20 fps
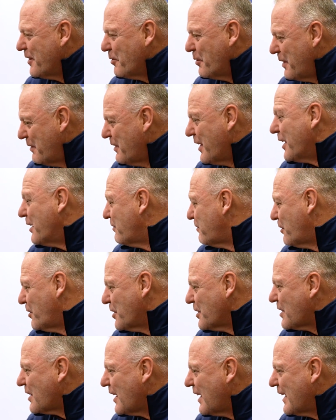we've got a
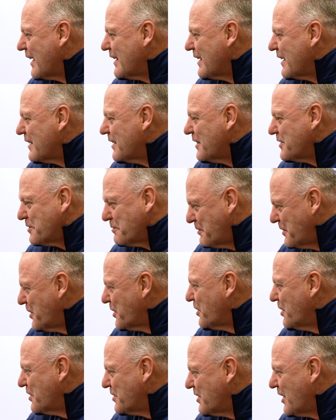fourth line that does a real
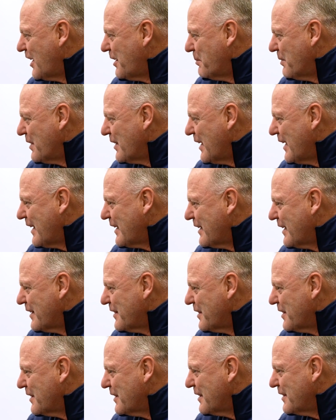good job in that.
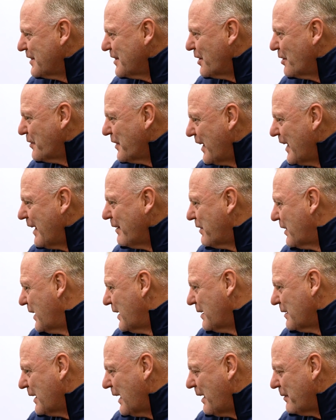And, you know, they
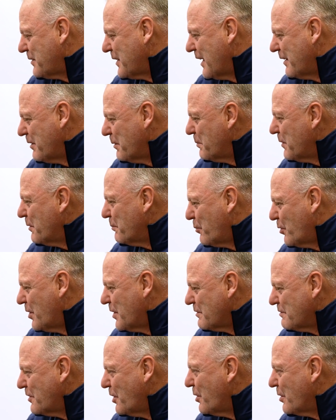have to have an
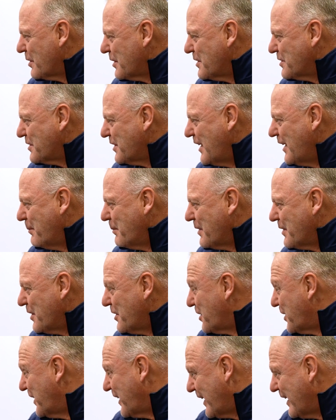important role in their team, and
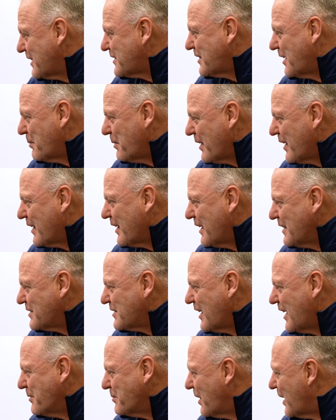they're going to get some of that ice
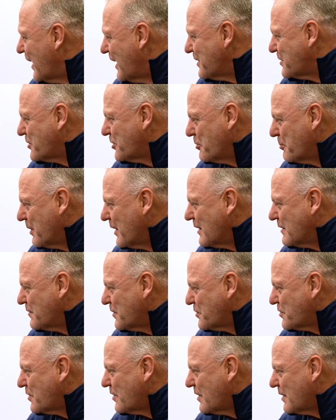time the last 2 minutes
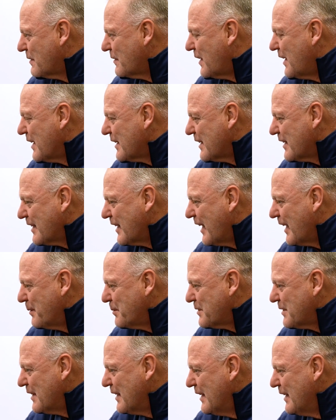for sure of hockey
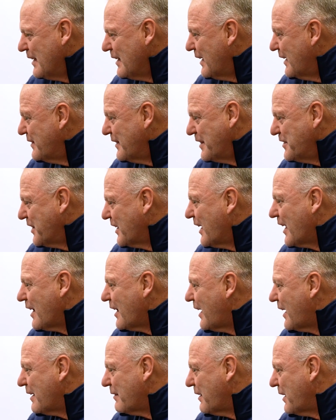games. And then you got a
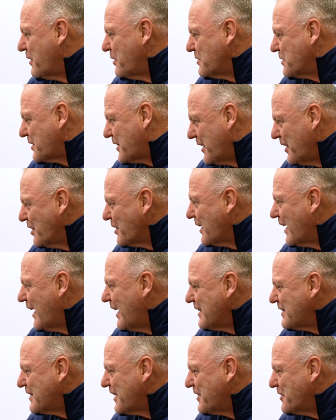lot of other skilled
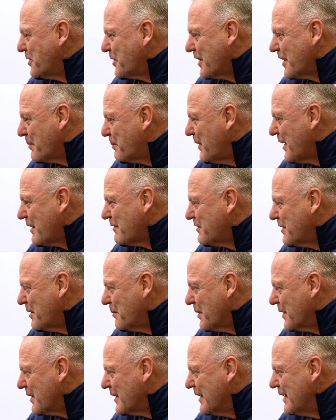guys that you're going to pick
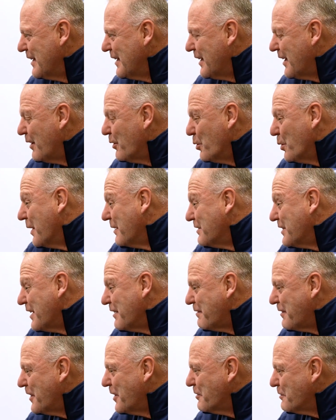from. And whoever I
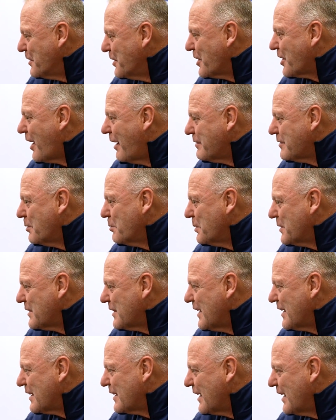feel real comfortable with
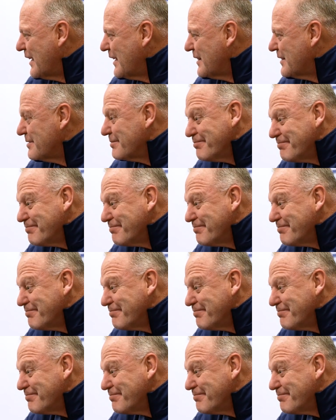that night,